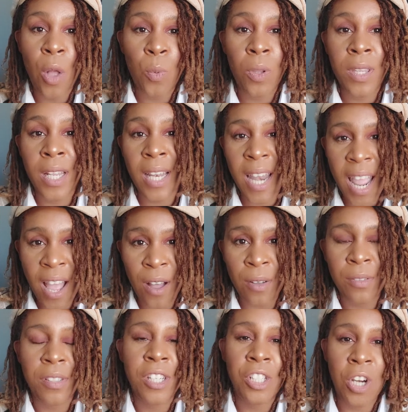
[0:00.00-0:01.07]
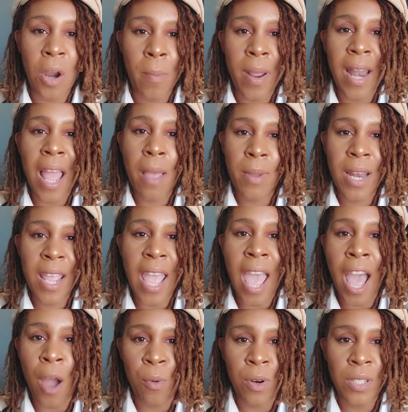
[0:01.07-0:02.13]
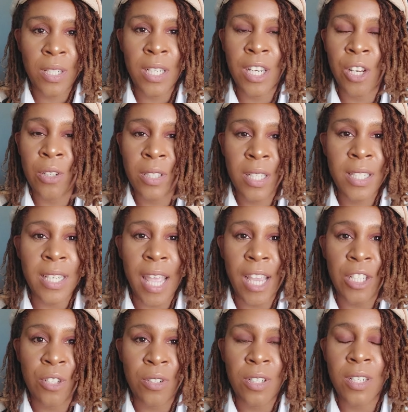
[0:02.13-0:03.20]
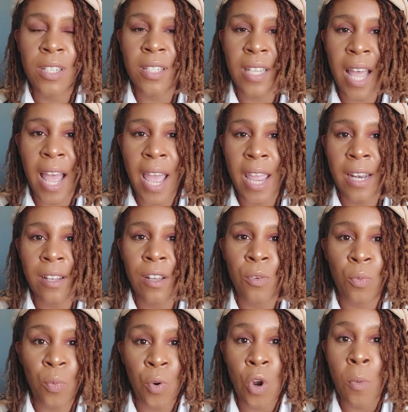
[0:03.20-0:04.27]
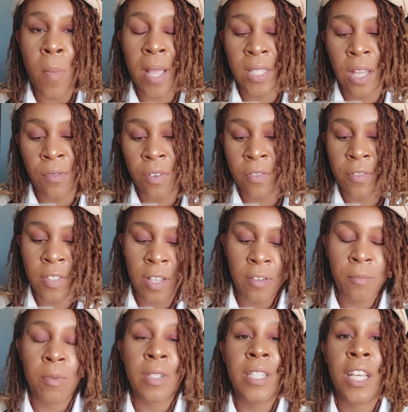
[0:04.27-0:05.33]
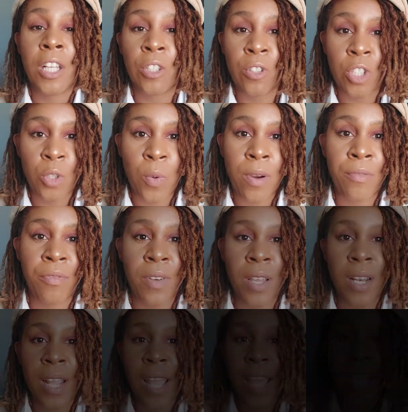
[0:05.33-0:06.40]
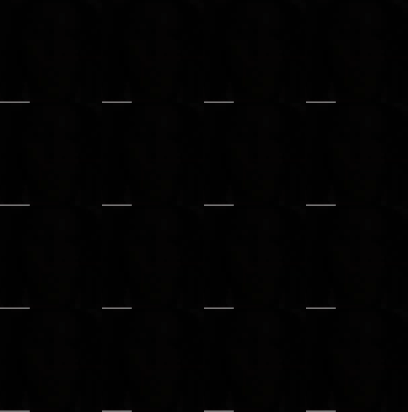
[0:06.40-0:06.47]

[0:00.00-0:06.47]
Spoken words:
well then now determine how many hours it usually takes you to design a room based off of a particular square foot.